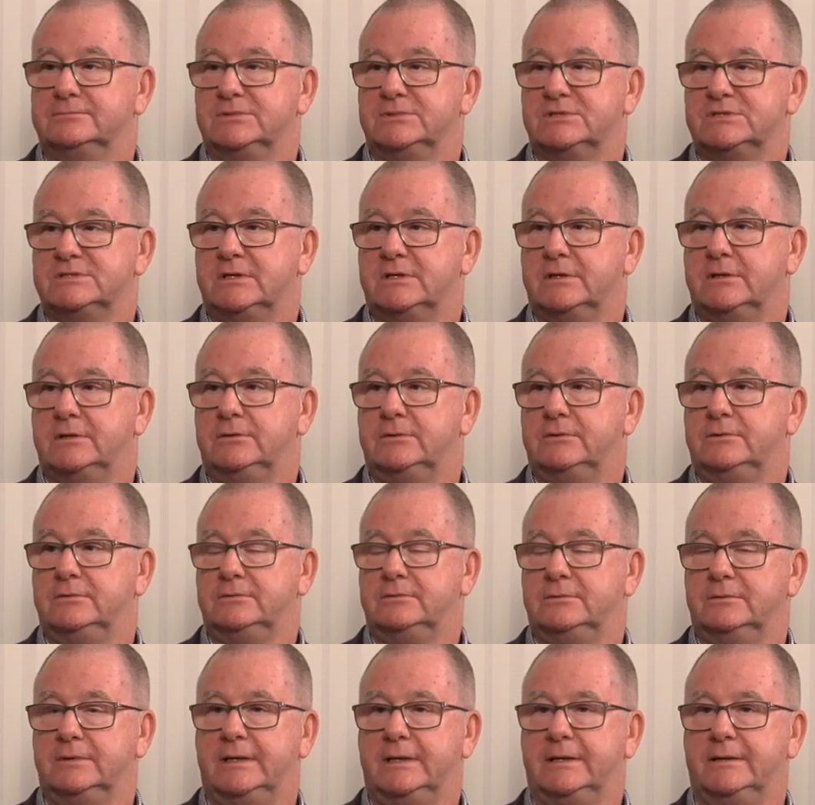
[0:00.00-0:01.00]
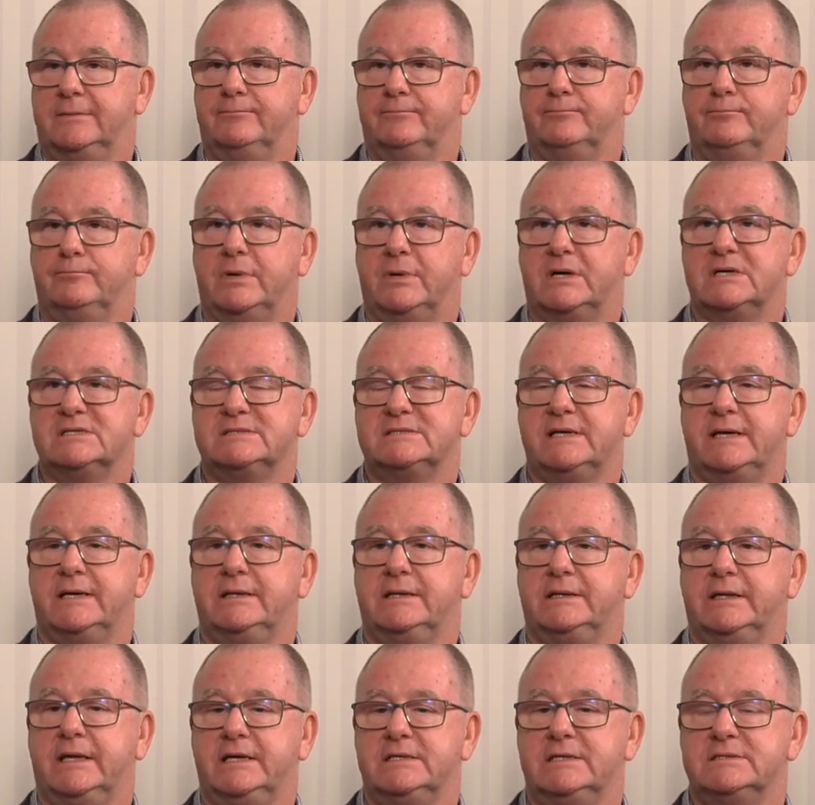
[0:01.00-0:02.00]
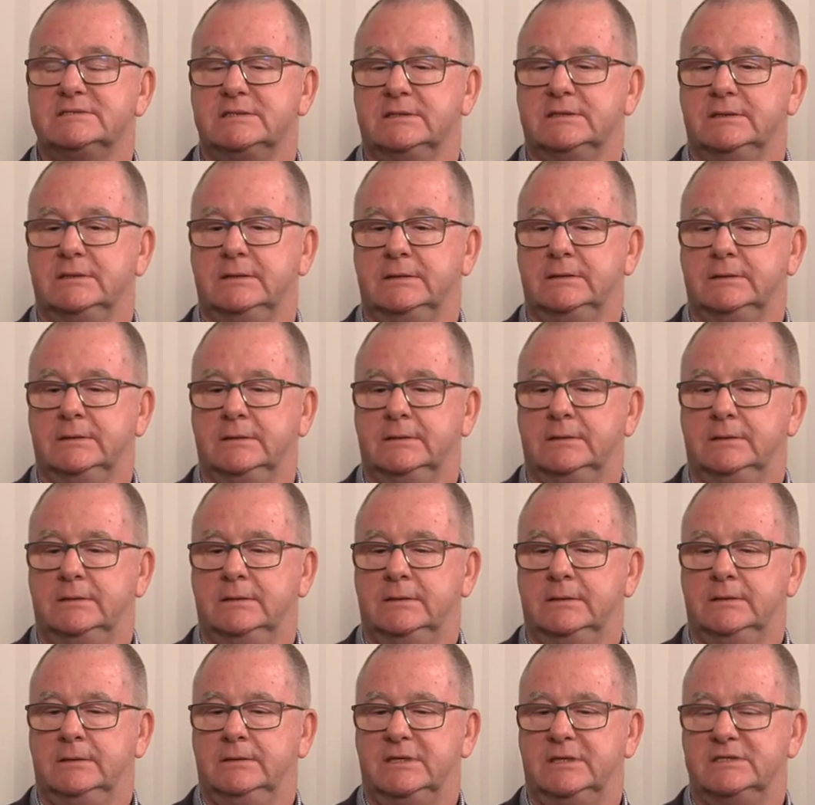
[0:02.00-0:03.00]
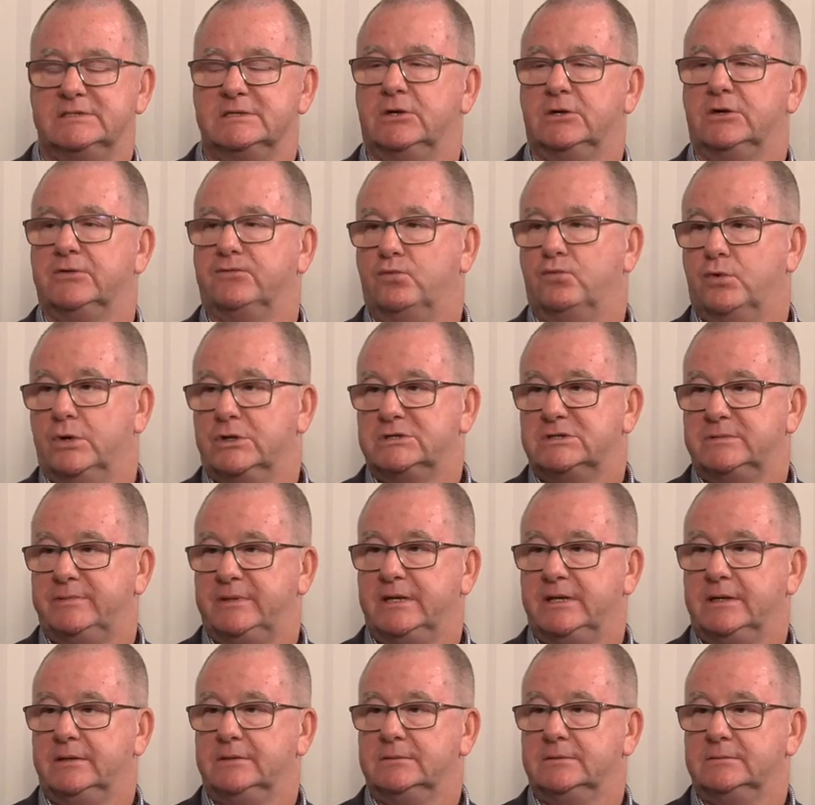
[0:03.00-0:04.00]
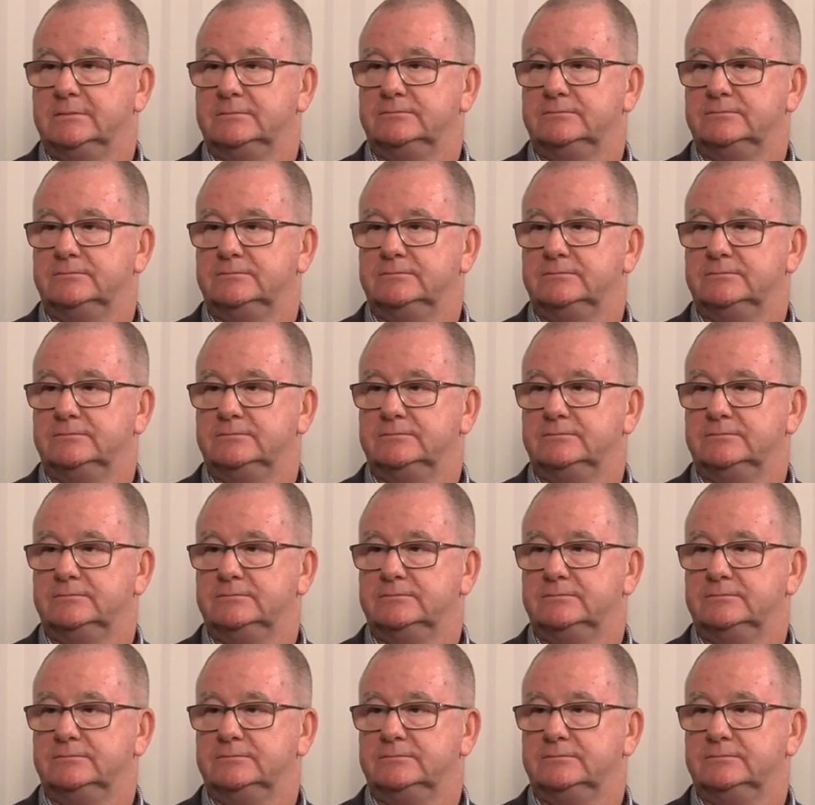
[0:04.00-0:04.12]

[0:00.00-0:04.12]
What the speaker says: So by saying that, there's a lot of work to be done,